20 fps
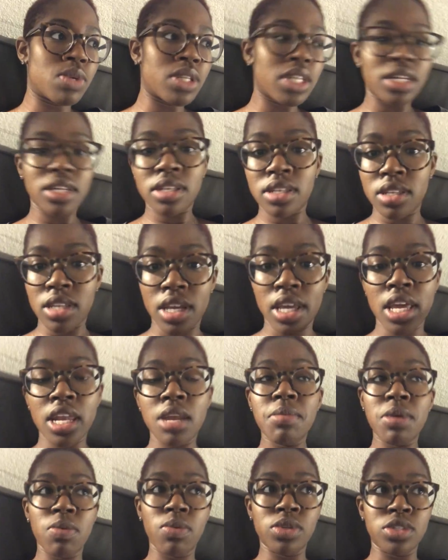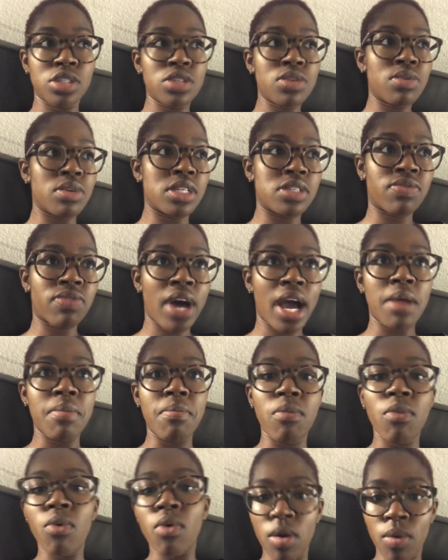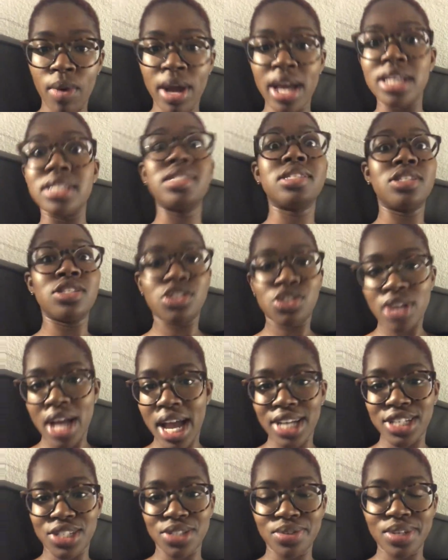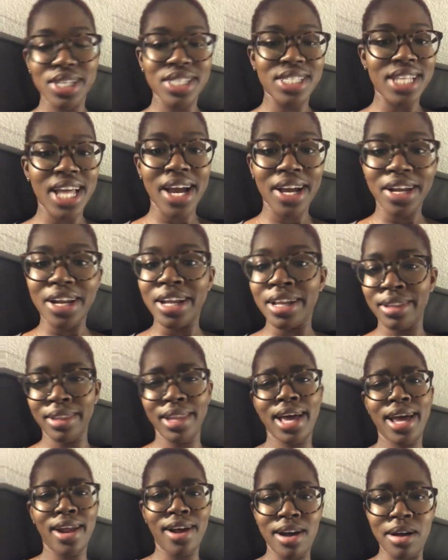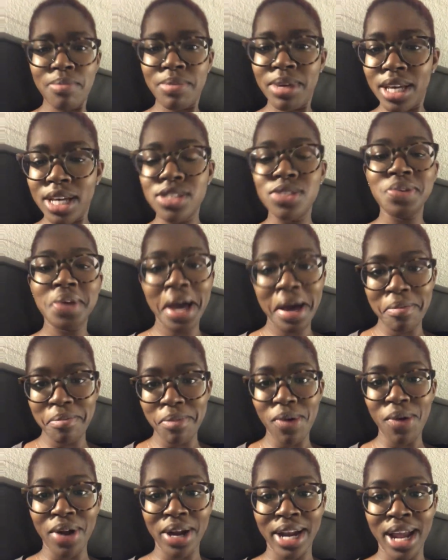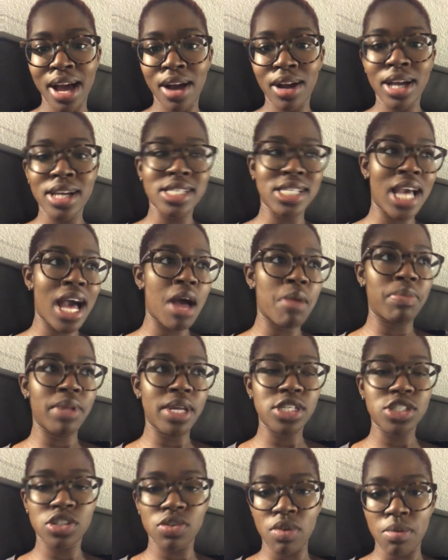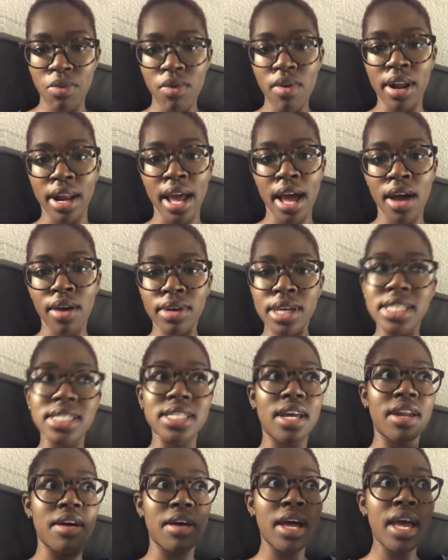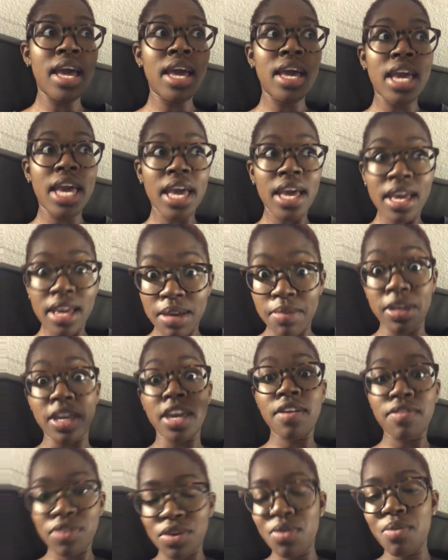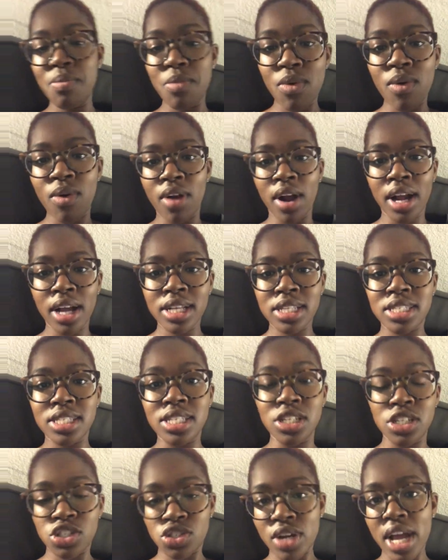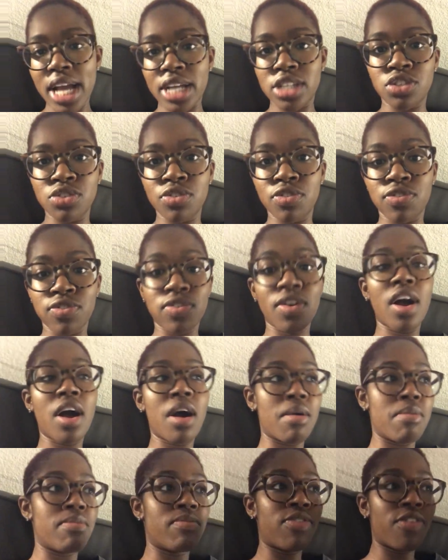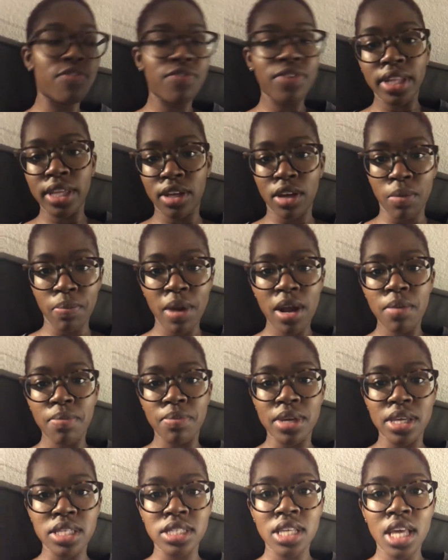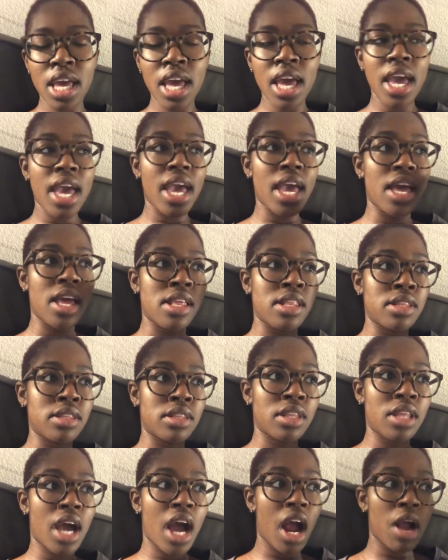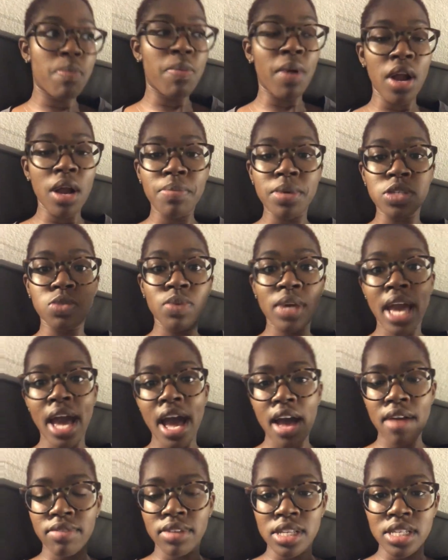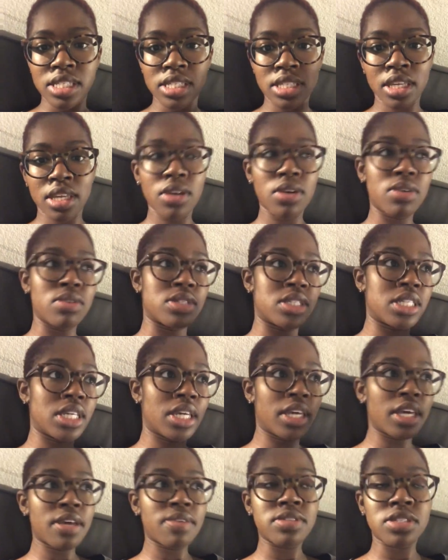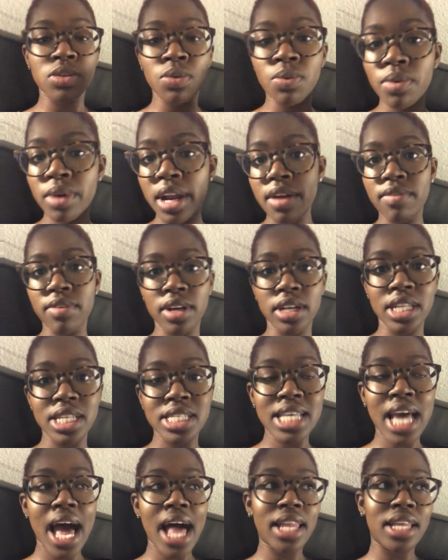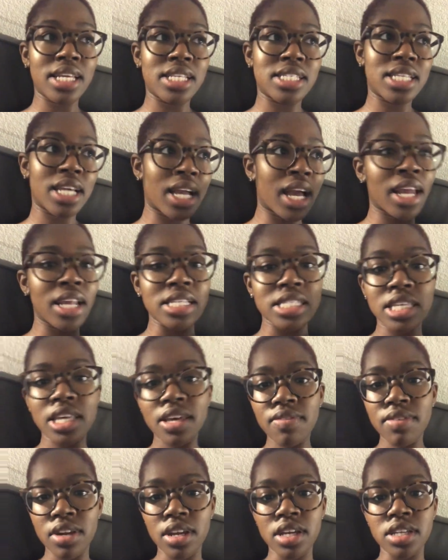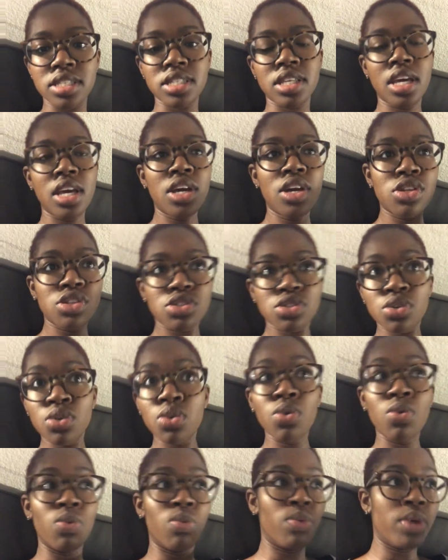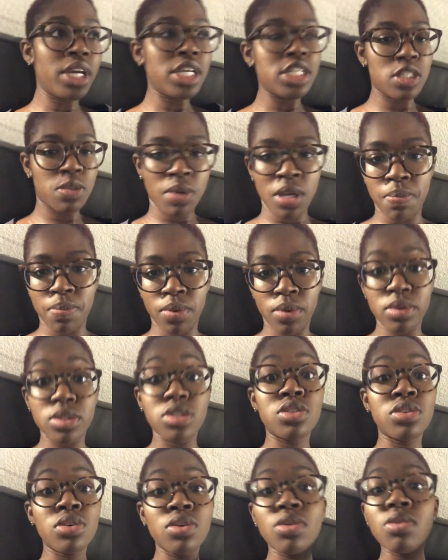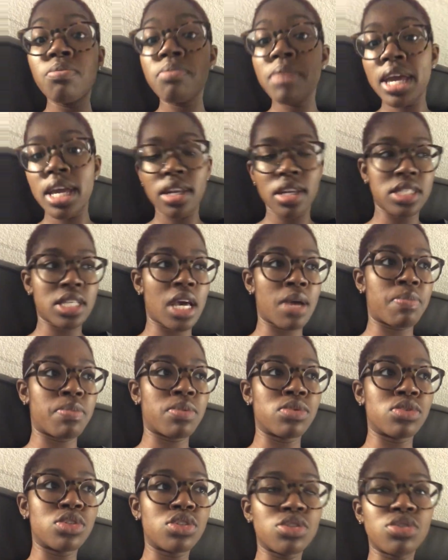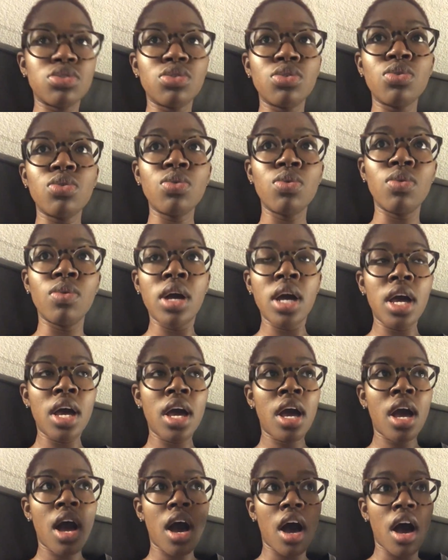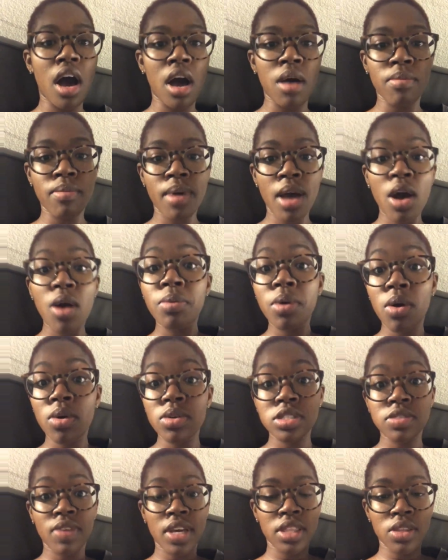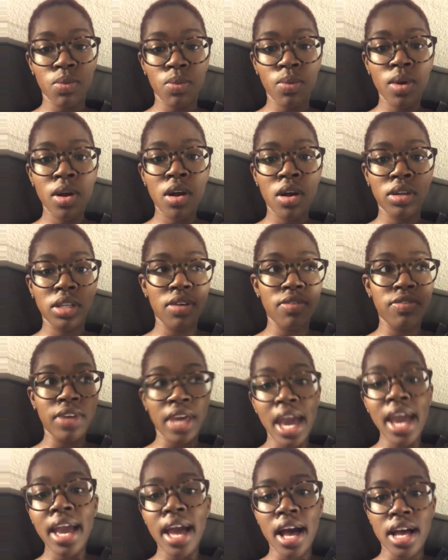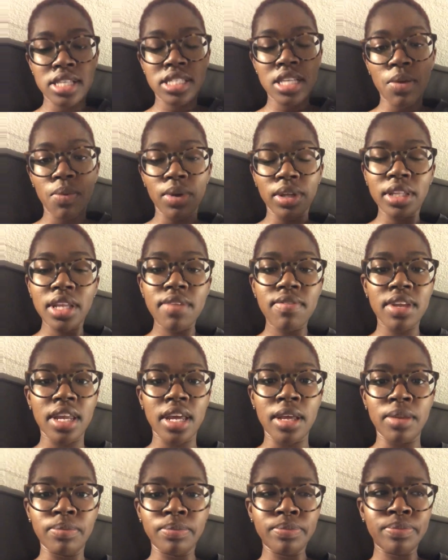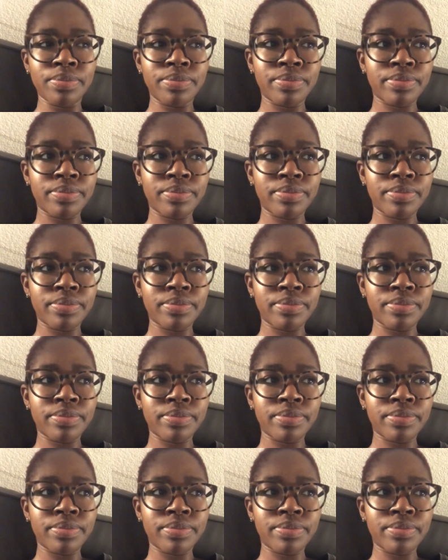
what the enemy will do is find more ways to distract you. He's not going to let up because you have more now, because God blessed you with more now. He's going to give you more to distract you from fulfilling your purpose. And our purpose, we have the skills, the gifts, or whatever, the talents that God has given us to reach people, to make disciples, to help cultivate the world of chaos that we're living in.